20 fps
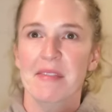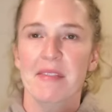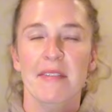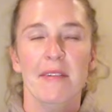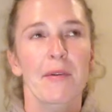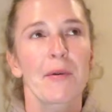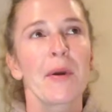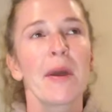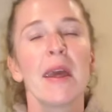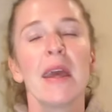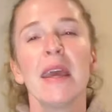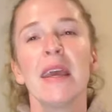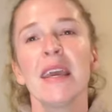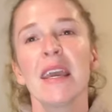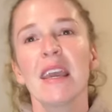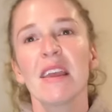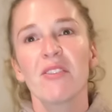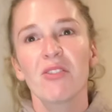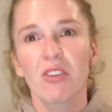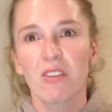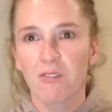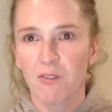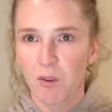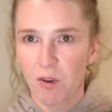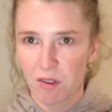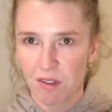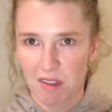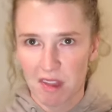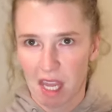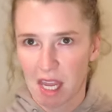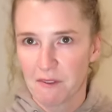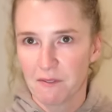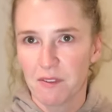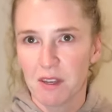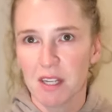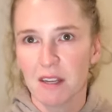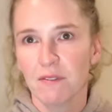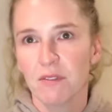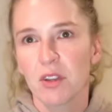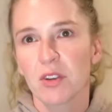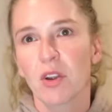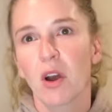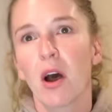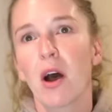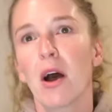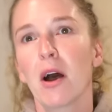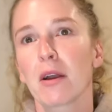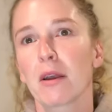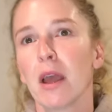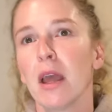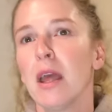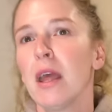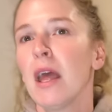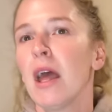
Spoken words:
So it's just for safety of the dog.